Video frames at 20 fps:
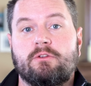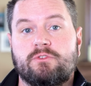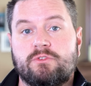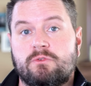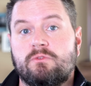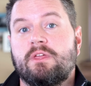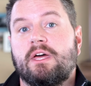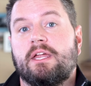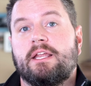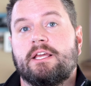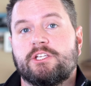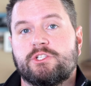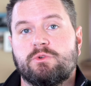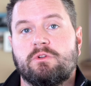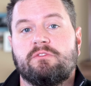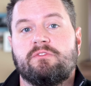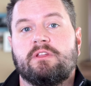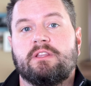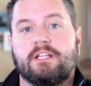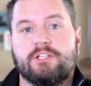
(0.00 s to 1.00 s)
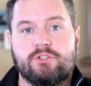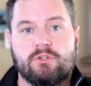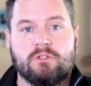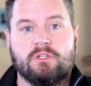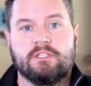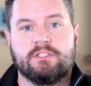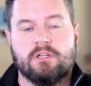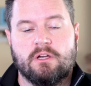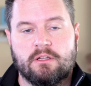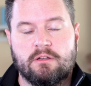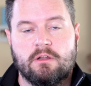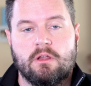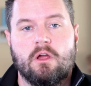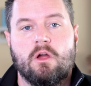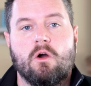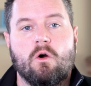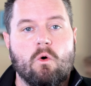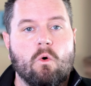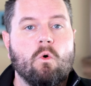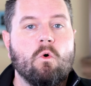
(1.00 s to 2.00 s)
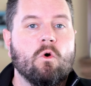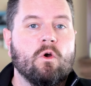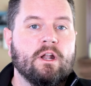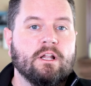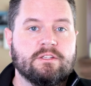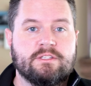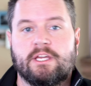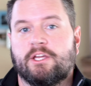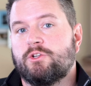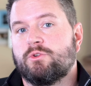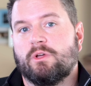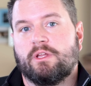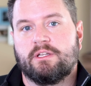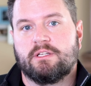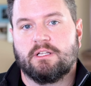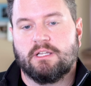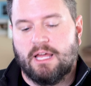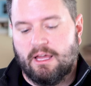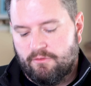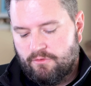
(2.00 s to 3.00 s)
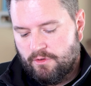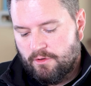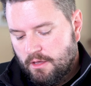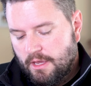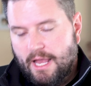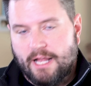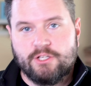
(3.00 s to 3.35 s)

to that history event that you clicked on, or it'll take you directly to live view.